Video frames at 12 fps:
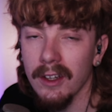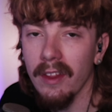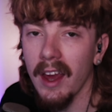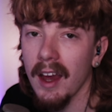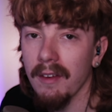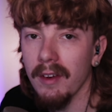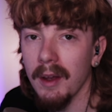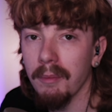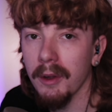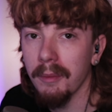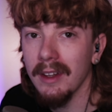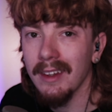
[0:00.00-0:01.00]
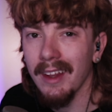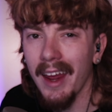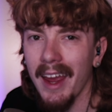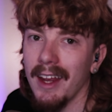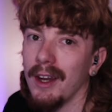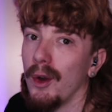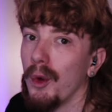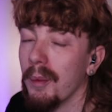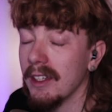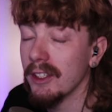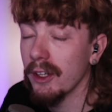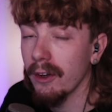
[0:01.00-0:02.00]
have implemented a new
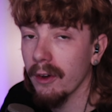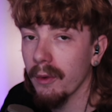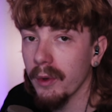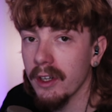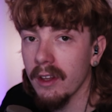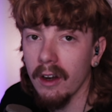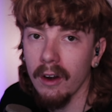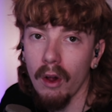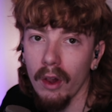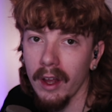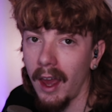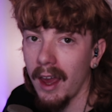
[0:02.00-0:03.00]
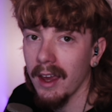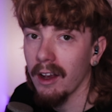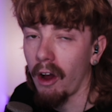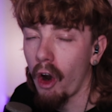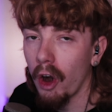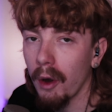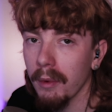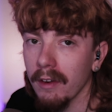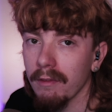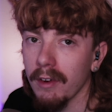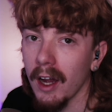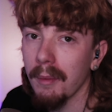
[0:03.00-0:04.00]
material, which they're calling a carbon
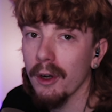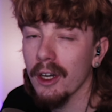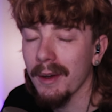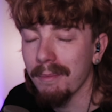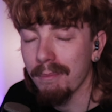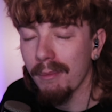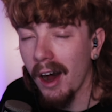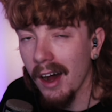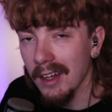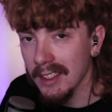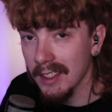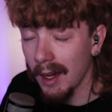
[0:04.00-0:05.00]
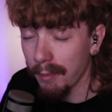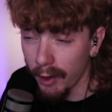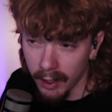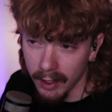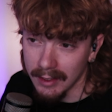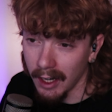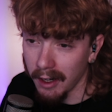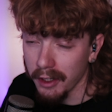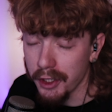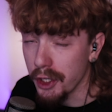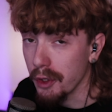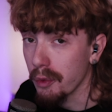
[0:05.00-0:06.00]
fiber composite. I'm not entirely
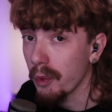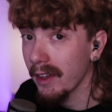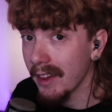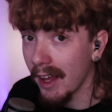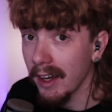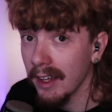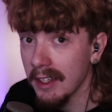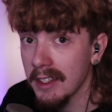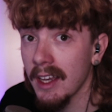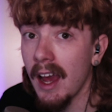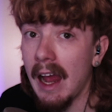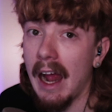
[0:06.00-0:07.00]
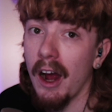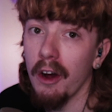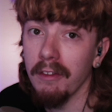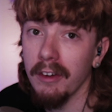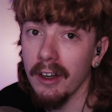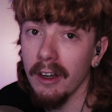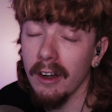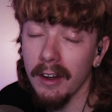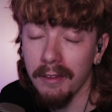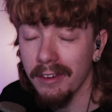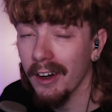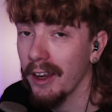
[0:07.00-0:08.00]
sure what that is. However, it
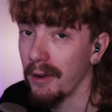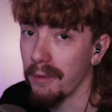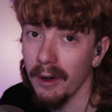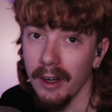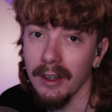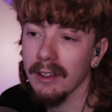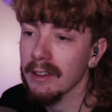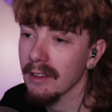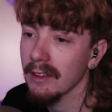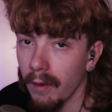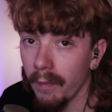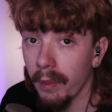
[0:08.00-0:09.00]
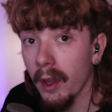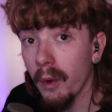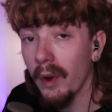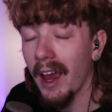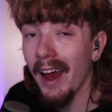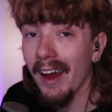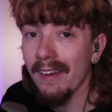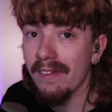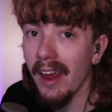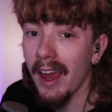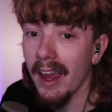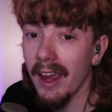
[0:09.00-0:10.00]
fucking works. We have
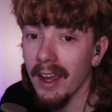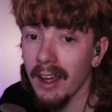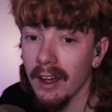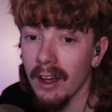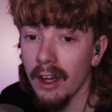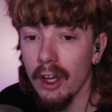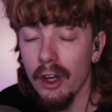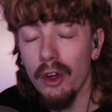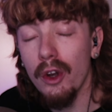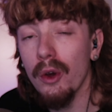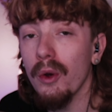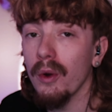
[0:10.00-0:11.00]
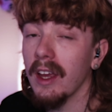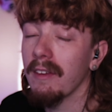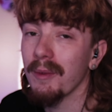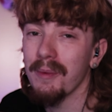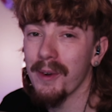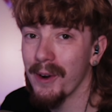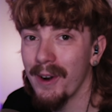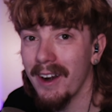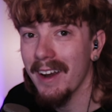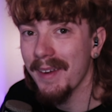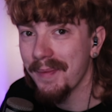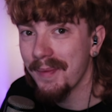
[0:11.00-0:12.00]
a new, even more
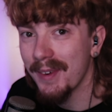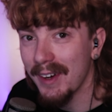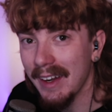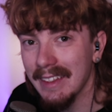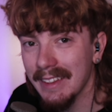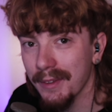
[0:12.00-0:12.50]
impressive